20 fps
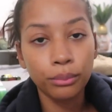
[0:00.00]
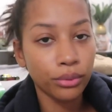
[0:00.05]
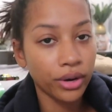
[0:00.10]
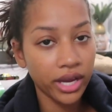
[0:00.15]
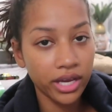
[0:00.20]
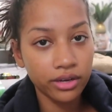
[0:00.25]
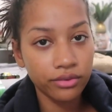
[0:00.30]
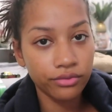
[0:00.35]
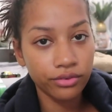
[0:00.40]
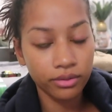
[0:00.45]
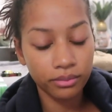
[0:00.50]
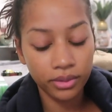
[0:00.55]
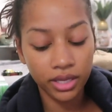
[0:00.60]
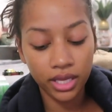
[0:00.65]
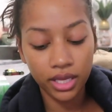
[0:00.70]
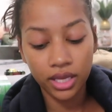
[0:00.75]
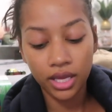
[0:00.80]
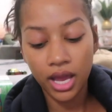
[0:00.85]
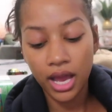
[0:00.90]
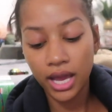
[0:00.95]
brand for
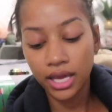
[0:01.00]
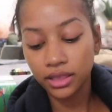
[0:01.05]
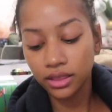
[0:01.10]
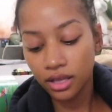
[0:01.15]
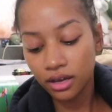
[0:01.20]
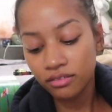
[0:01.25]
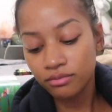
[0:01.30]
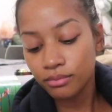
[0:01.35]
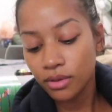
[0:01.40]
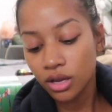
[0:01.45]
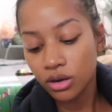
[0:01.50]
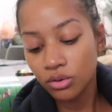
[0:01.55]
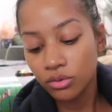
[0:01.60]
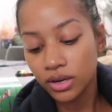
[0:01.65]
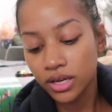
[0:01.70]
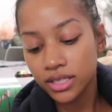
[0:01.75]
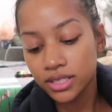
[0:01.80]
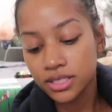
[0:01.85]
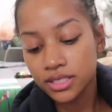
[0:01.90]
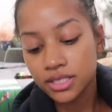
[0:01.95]
me. I love
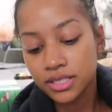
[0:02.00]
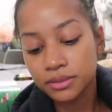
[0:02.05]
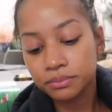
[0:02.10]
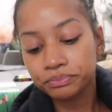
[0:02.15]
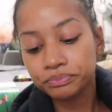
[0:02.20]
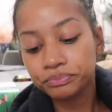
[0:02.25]
Modelones.